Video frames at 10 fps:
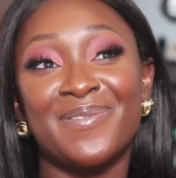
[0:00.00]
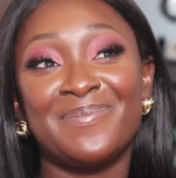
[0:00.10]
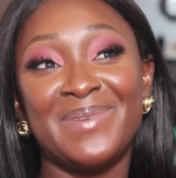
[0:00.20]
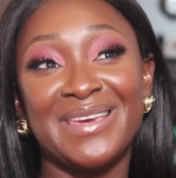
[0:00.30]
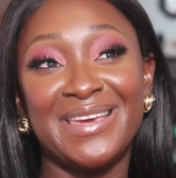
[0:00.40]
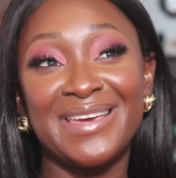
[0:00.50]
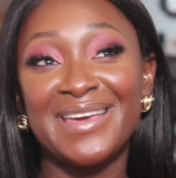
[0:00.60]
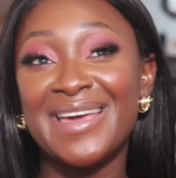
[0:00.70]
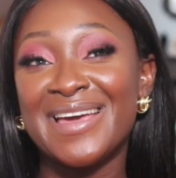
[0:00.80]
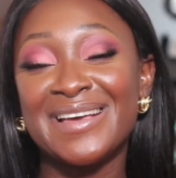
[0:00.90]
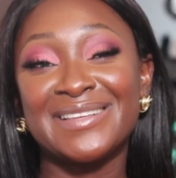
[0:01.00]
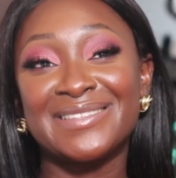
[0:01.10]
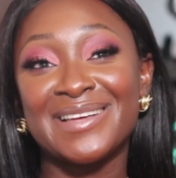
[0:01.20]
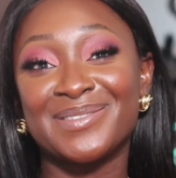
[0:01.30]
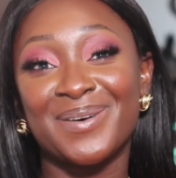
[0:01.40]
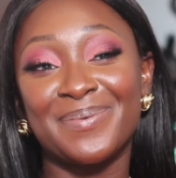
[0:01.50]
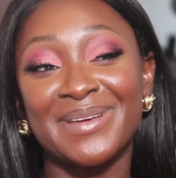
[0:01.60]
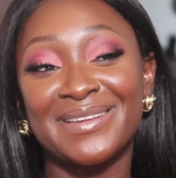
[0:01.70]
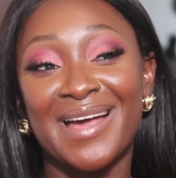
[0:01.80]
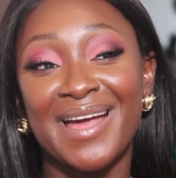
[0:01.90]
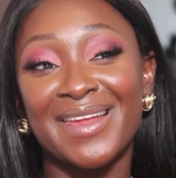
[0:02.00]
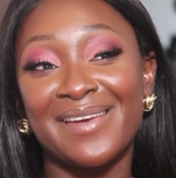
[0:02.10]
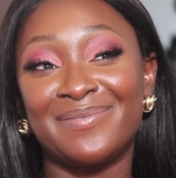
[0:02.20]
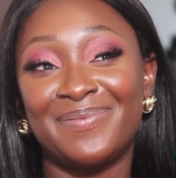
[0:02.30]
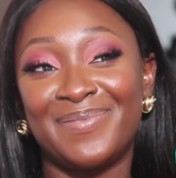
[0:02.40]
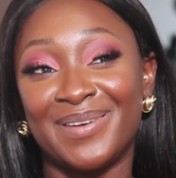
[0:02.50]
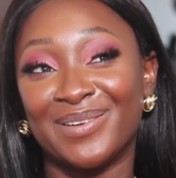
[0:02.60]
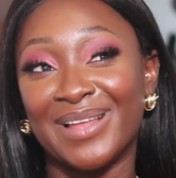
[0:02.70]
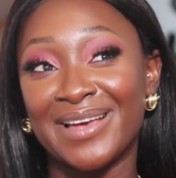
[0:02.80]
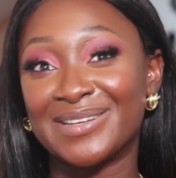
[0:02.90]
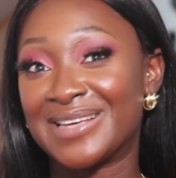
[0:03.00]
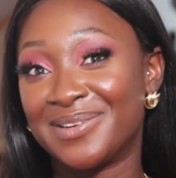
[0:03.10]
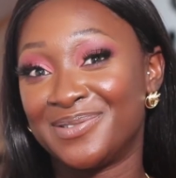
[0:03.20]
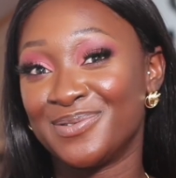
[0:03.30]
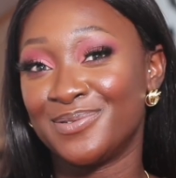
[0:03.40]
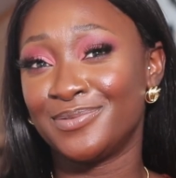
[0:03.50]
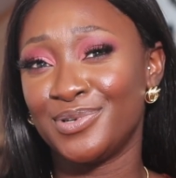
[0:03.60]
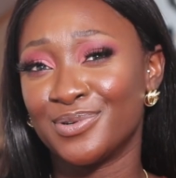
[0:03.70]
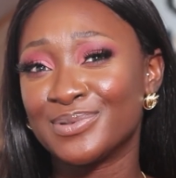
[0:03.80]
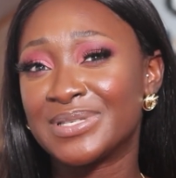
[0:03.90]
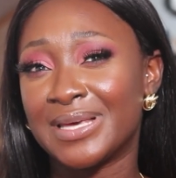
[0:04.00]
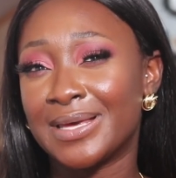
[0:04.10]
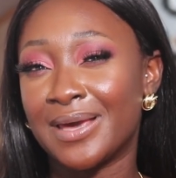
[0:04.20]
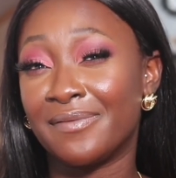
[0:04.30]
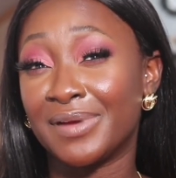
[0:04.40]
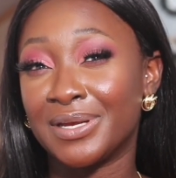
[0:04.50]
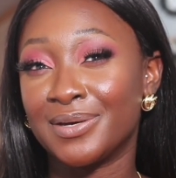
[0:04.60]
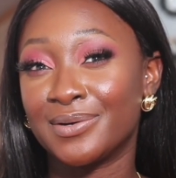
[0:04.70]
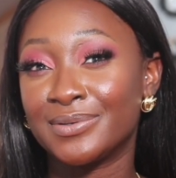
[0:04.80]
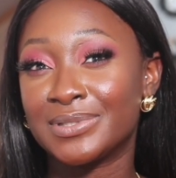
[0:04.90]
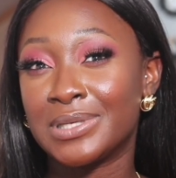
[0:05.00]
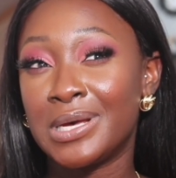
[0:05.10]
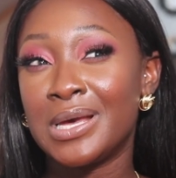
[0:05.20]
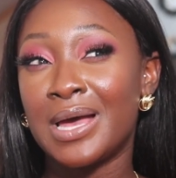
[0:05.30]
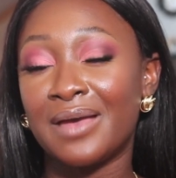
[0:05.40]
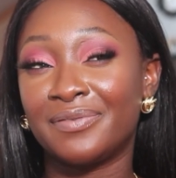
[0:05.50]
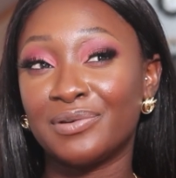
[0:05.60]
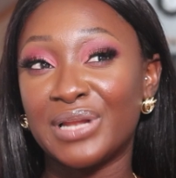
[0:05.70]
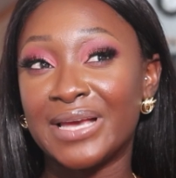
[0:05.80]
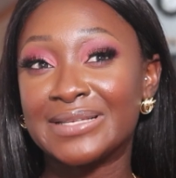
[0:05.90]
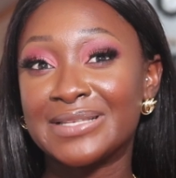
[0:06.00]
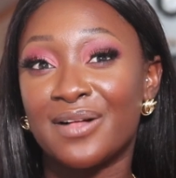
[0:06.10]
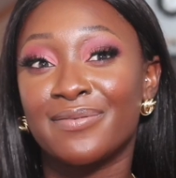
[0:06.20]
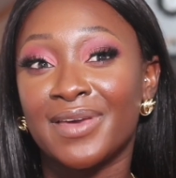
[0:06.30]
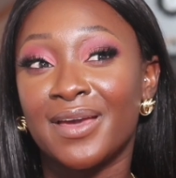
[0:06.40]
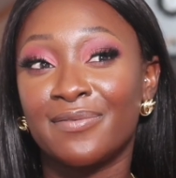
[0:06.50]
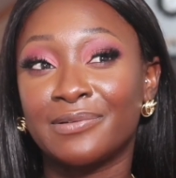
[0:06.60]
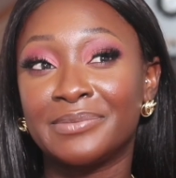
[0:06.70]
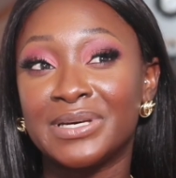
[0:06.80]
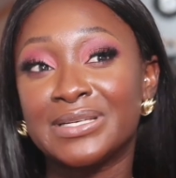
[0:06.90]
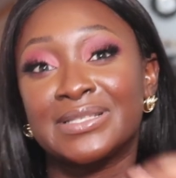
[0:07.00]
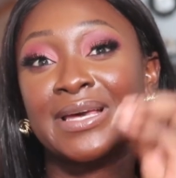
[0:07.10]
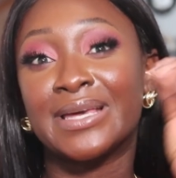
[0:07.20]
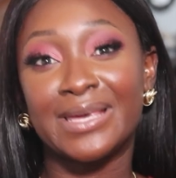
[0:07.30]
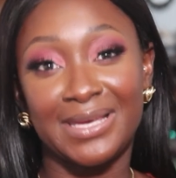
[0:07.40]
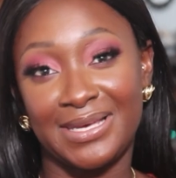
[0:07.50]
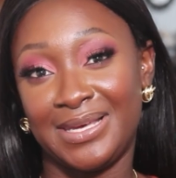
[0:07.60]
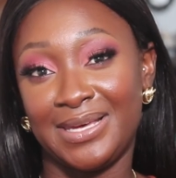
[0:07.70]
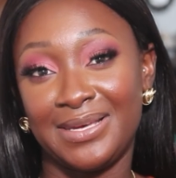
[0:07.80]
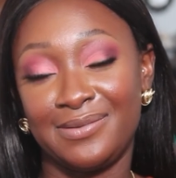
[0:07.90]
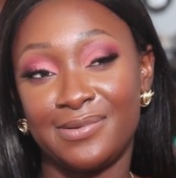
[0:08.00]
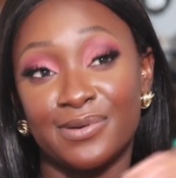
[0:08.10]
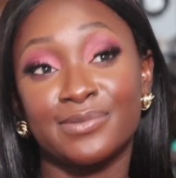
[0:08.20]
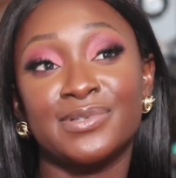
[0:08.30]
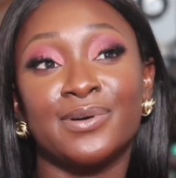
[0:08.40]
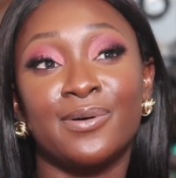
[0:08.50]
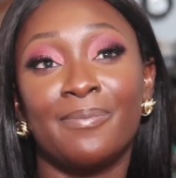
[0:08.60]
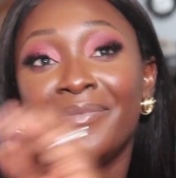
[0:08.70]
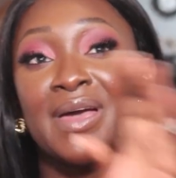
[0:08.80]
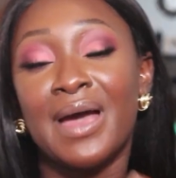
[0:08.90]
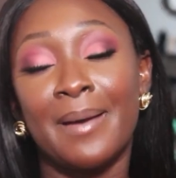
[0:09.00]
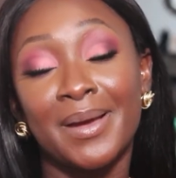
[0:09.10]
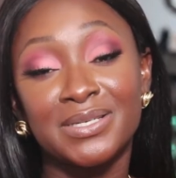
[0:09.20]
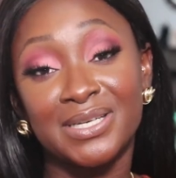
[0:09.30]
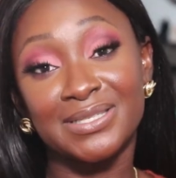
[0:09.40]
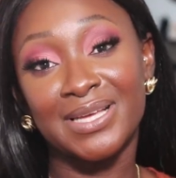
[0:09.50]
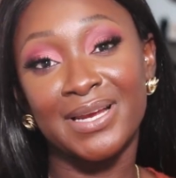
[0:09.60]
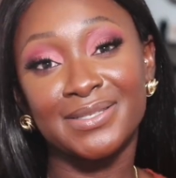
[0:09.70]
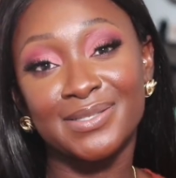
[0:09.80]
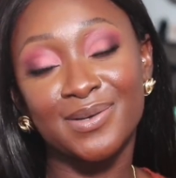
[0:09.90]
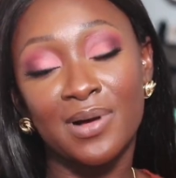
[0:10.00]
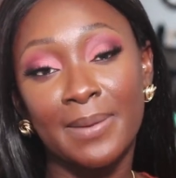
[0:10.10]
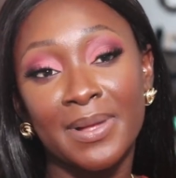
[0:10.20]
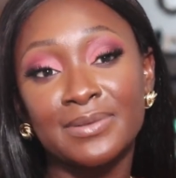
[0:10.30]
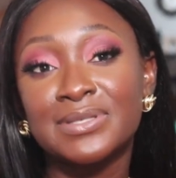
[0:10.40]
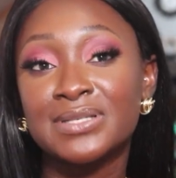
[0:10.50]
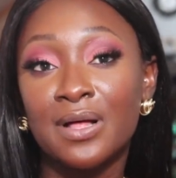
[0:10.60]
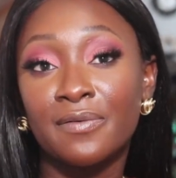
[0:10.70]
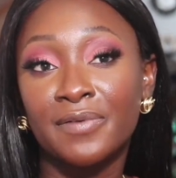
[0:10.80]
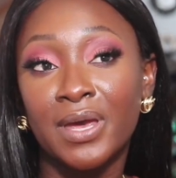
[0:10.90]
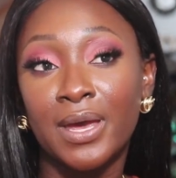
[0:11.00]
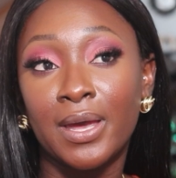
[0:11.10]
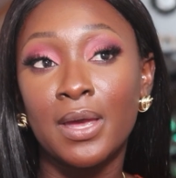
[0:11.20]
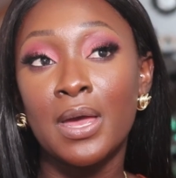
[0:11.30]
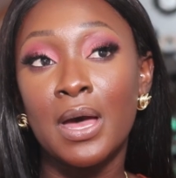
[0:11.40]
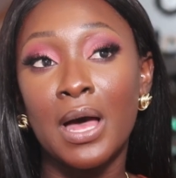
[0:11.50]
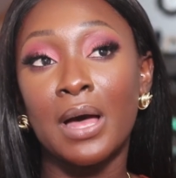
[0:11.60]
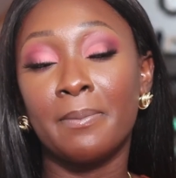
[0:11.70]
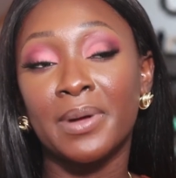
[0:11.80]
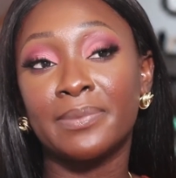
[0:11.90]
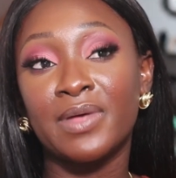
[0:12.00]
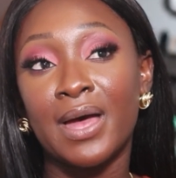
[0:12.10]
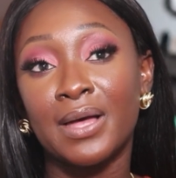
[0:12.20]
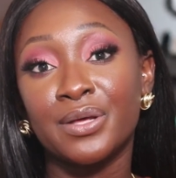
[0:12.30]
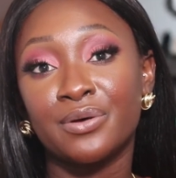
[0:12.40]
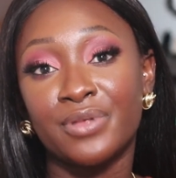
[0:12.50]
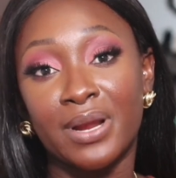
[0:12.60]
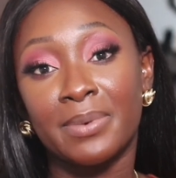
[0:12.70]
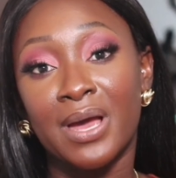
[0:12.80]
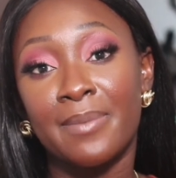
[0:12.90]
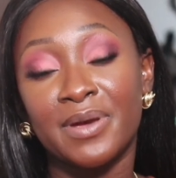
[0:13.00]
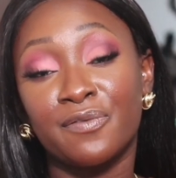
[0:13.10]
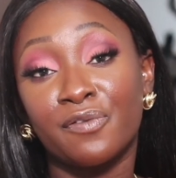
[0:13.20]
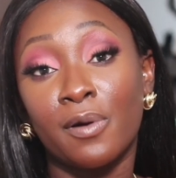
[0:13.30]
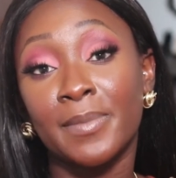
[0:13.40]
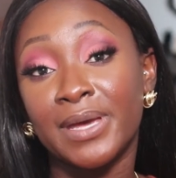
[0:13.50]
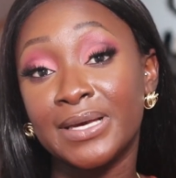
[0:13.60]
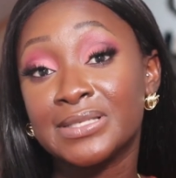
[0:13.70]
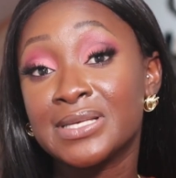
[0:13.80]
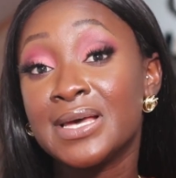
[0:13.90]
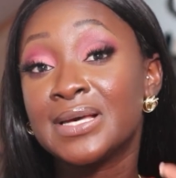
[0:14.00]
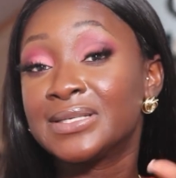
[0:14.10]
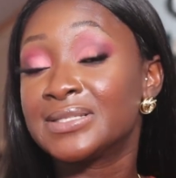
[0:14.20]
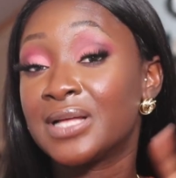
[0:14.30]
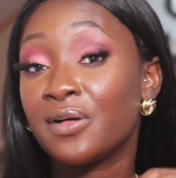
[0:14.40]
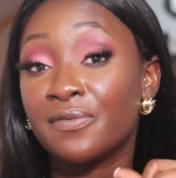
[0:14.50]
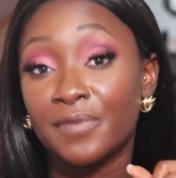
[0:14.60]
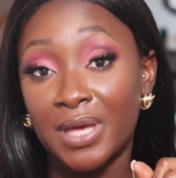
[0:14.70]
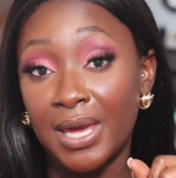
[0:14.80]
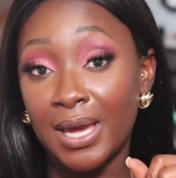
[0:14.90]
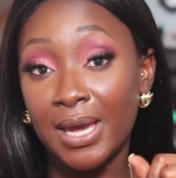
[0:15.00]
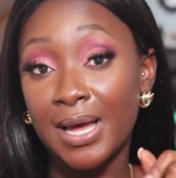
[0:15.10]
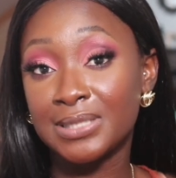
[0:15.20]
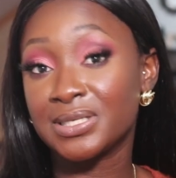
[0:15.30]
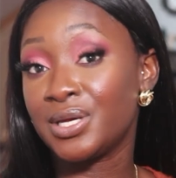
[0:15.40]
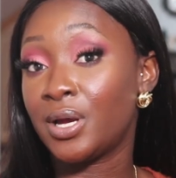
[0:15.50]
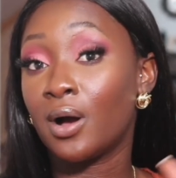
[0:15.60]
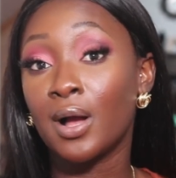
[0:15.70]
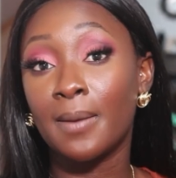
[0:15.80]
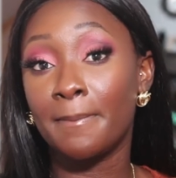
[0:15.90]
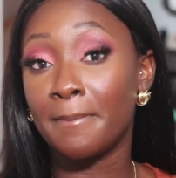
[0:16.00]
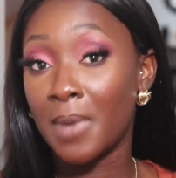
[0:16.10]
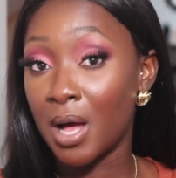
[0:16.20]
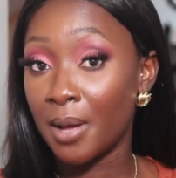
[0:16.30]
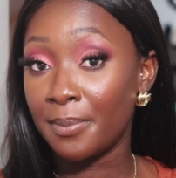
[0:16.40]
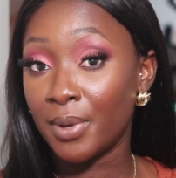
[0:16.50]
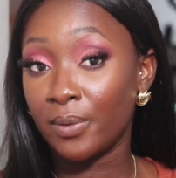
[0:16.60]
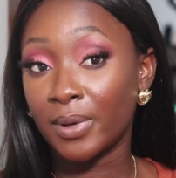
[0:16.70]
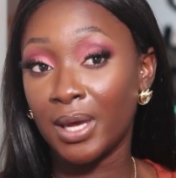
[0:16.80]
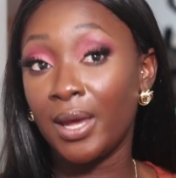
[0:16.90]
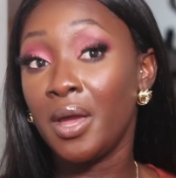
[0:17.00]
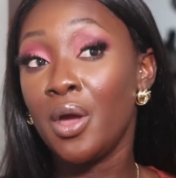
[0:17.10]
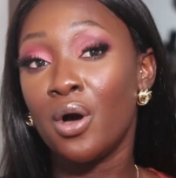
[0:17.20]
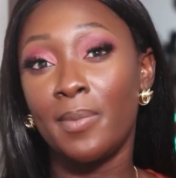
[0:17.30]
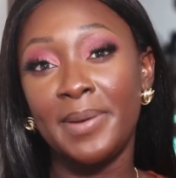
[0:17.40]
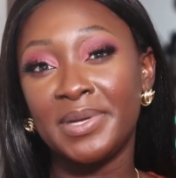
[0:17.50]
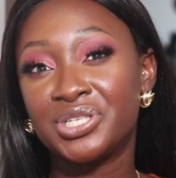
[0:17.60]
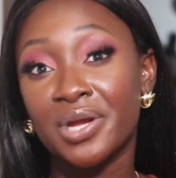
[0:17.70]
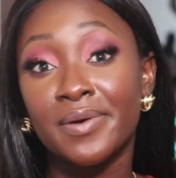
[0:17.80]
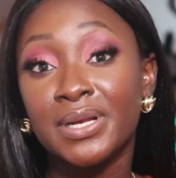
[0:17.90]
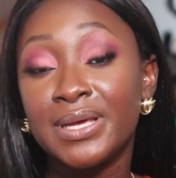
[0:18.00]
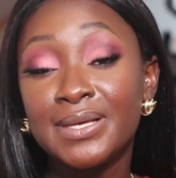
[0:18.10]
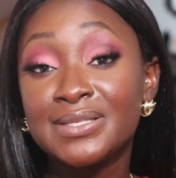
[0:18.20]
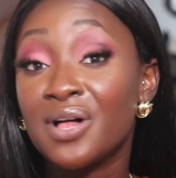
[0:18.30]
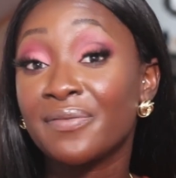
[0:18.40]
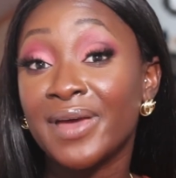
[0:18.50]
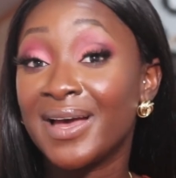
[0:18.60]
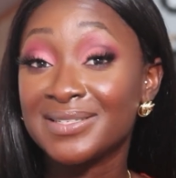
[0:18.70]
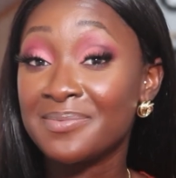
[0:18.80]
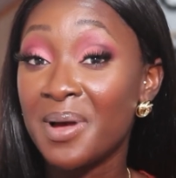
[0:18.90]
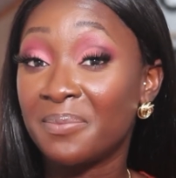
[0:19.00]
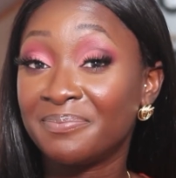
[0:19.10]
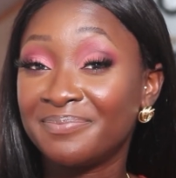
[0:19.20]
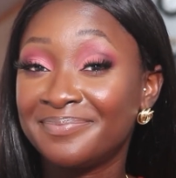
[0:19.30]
for me is a topic that I feel like, because I do, you know, skincare videos, I feel like self-care for me is like key, you know. So I'm actually excited to talk about self-care, um, but the angle that I'm coming from is self-care as a young mom, okay, or maybe generally self-care as a mom.